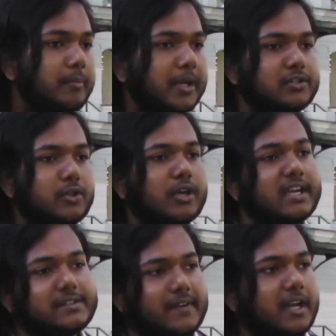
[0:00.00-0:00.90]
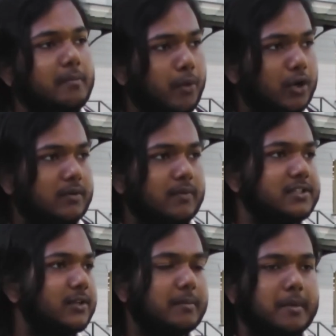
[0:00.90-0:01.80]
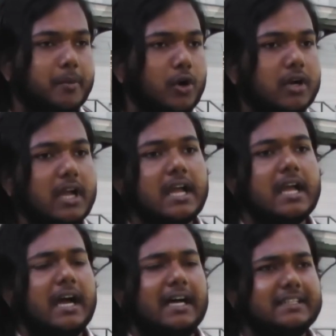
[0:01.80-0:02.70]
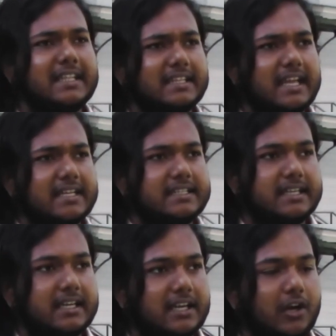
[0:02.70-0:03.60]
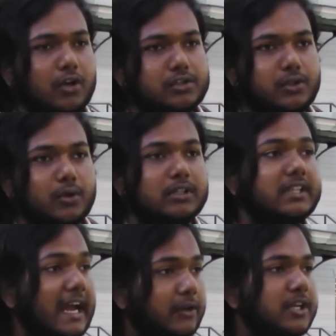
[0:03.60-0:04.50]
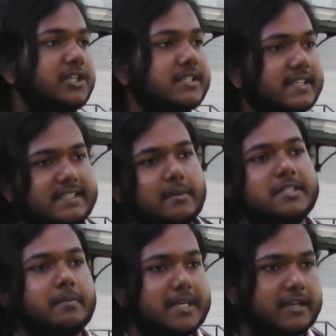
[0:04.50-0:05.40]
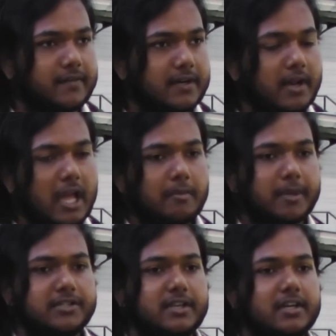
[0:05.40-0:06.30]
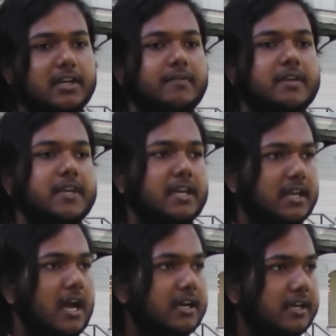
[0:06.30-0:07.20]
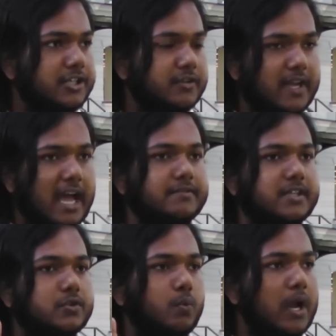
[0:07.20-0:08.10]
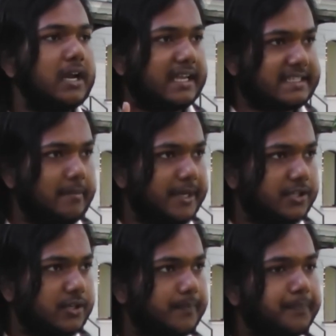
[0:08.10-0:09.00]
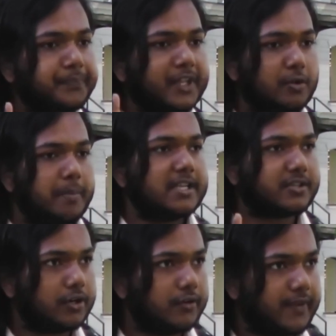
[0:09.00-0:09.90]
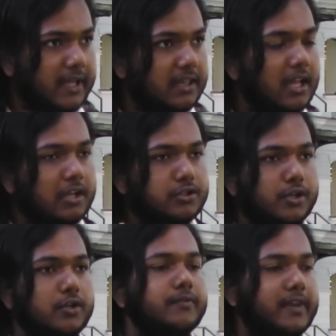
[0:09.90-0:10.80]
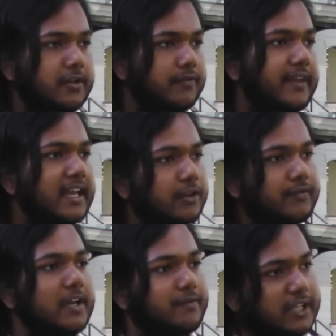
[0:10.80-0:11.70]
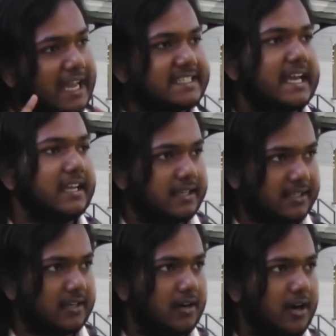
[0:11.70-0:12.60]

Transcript: because cooking is very important once you come abroad. Other than that, also the education system is a bit different because generally when we are in our country, we have just one examination. Mm-hmm. You pass or you fail. So when you fail for the entire year.